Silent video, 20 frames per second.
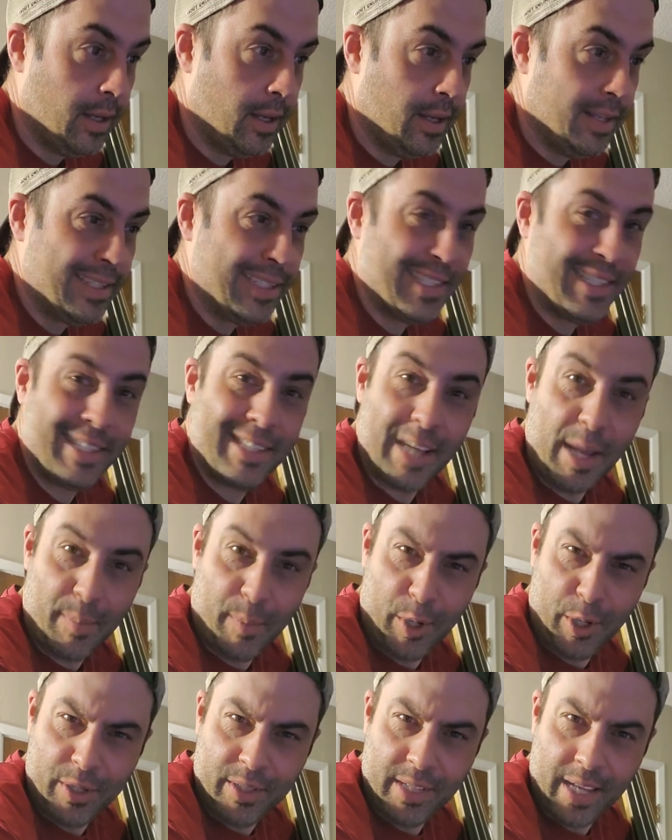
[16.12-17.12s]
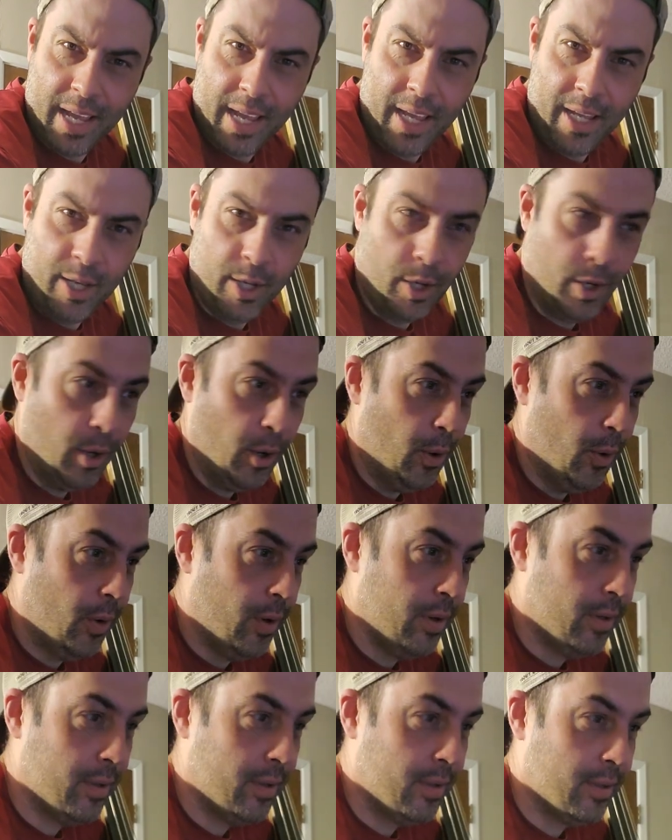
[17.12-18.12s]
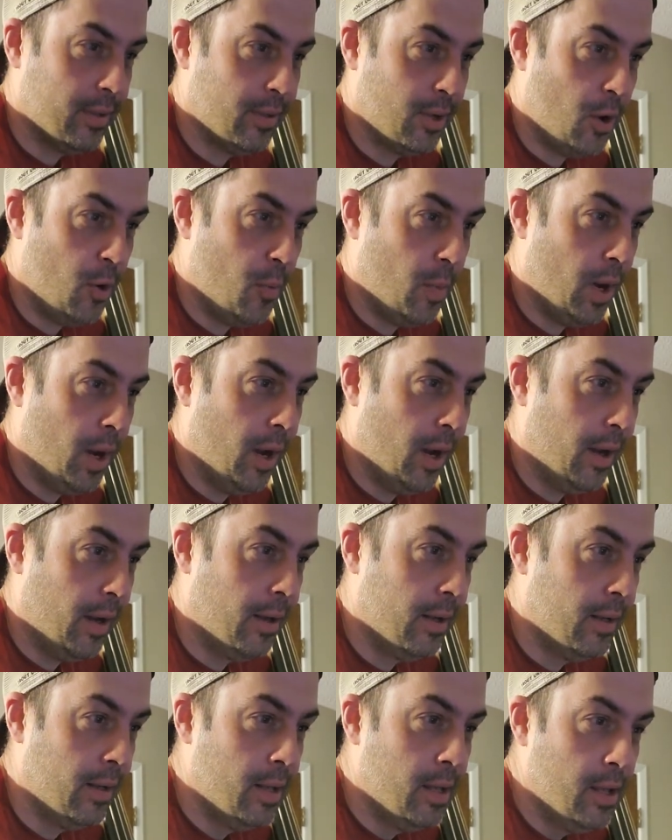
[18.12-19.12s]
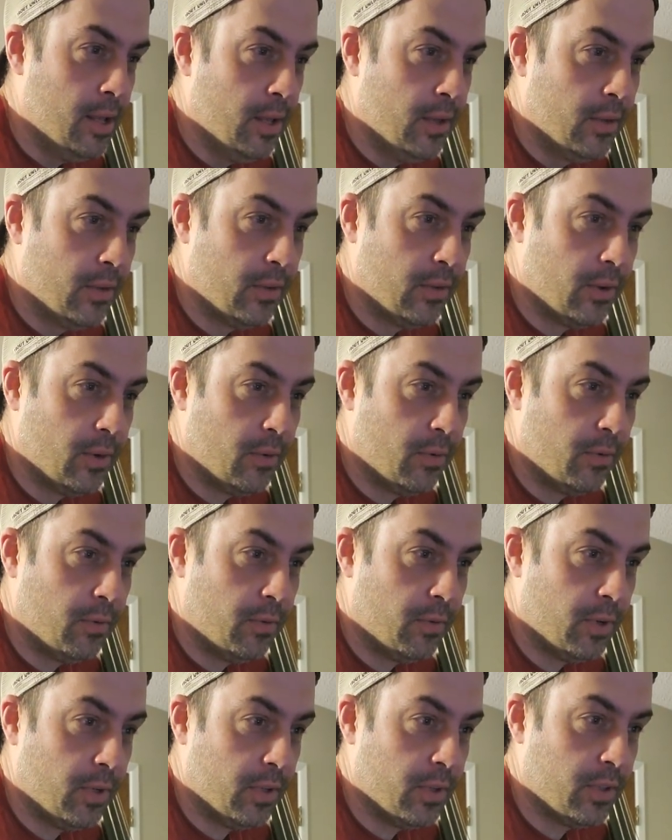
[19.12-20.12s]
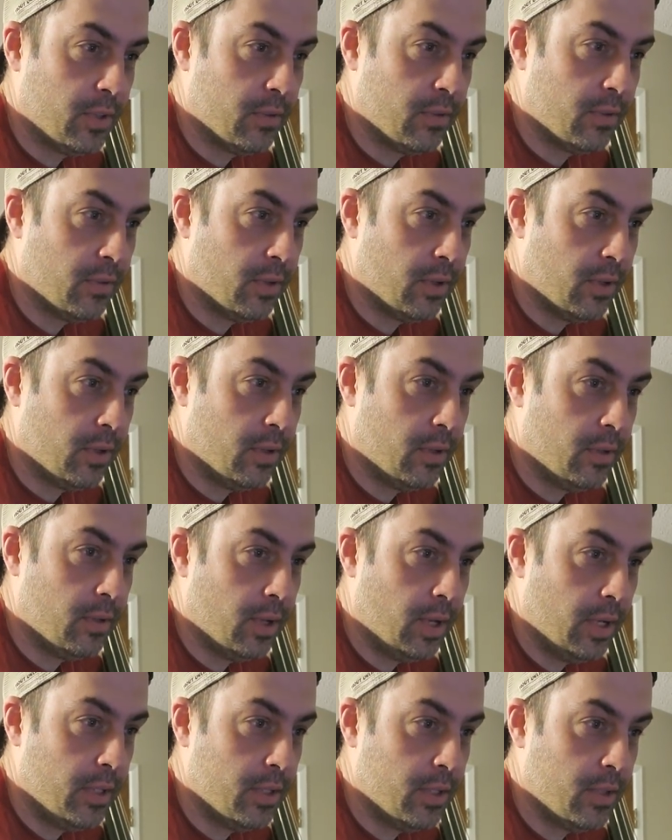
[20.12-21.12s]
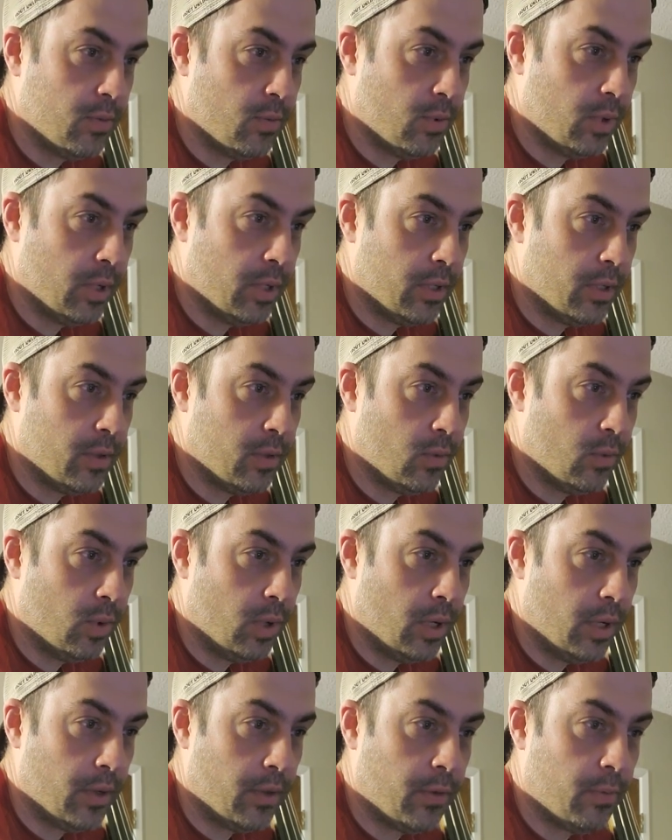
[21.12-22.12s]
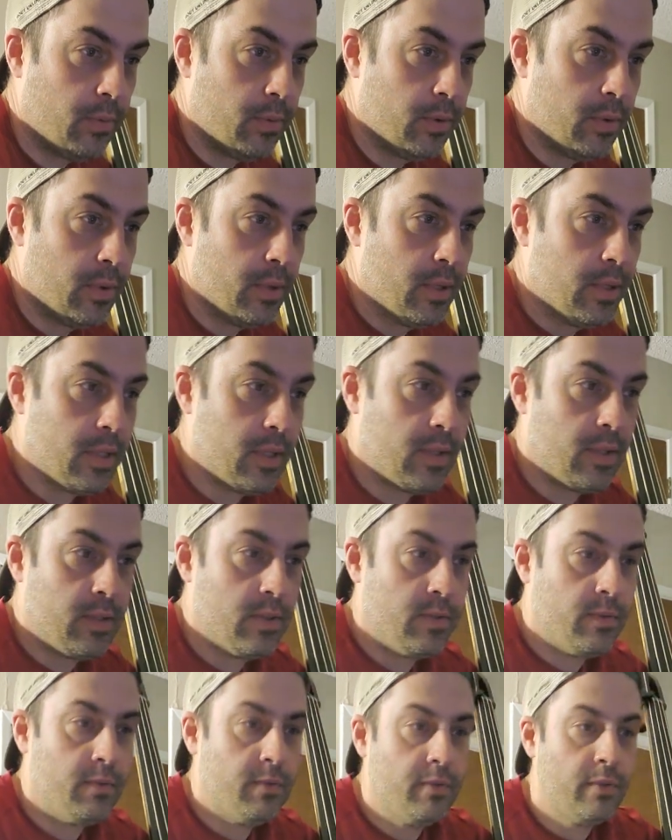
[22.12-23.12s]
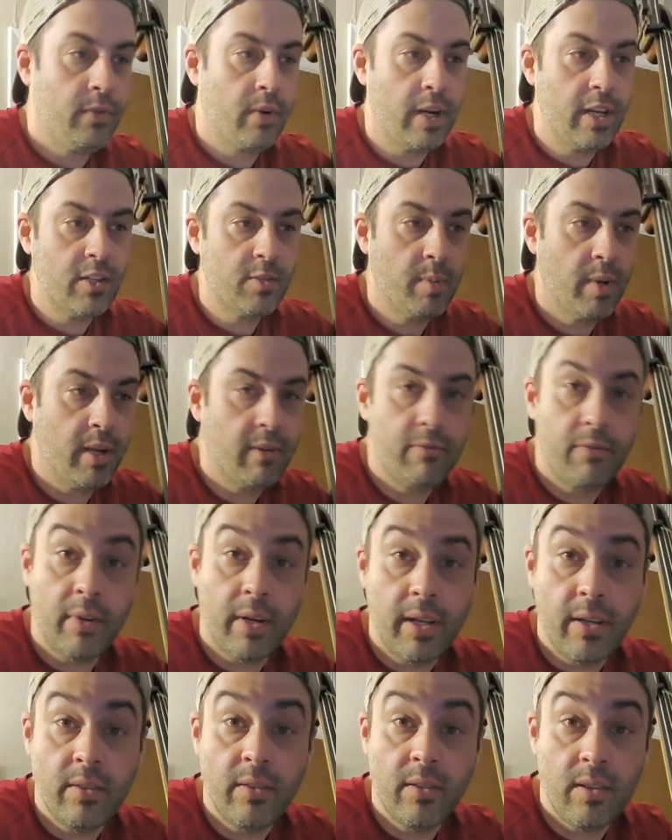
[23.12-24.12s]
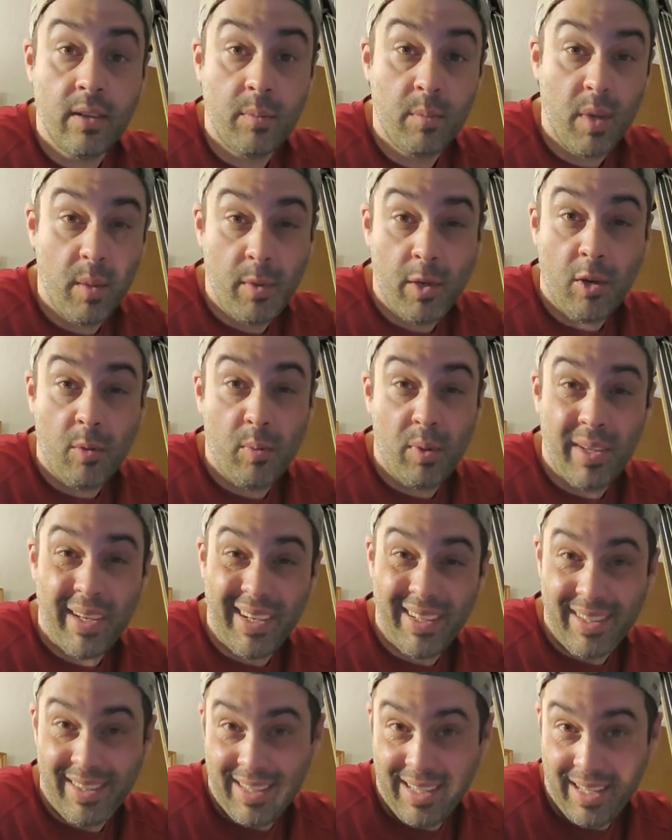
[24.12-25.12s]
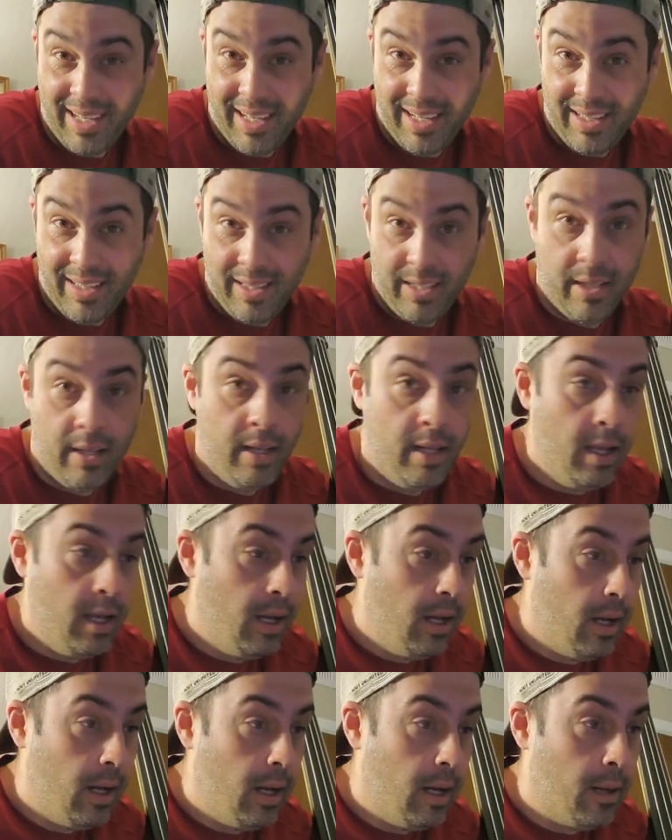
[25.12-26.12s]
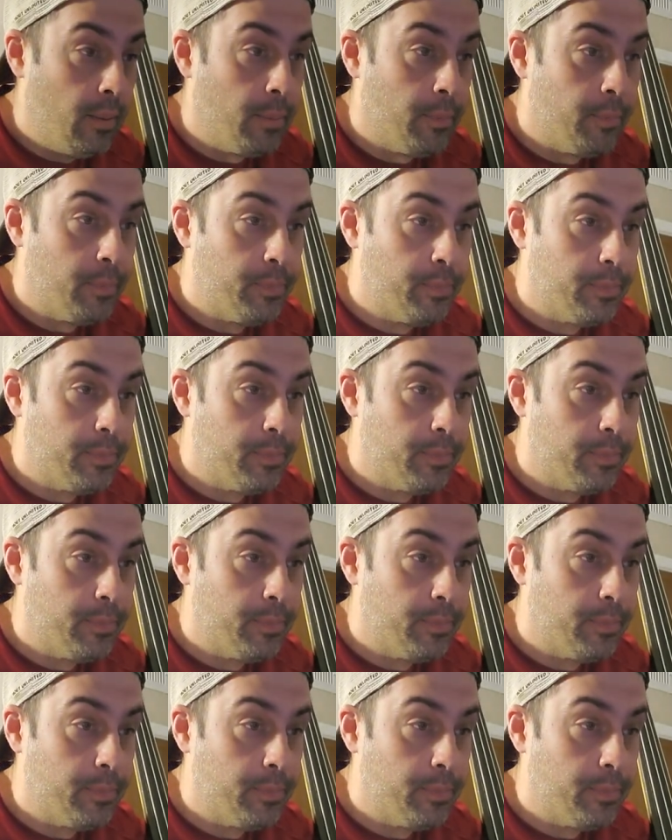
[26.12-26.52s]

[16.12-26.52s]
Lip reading: Summer Tango. Oh my. So first of all, I just wanted to walk through this phrase by phrase, and then maybe I'll play it at the end. Um,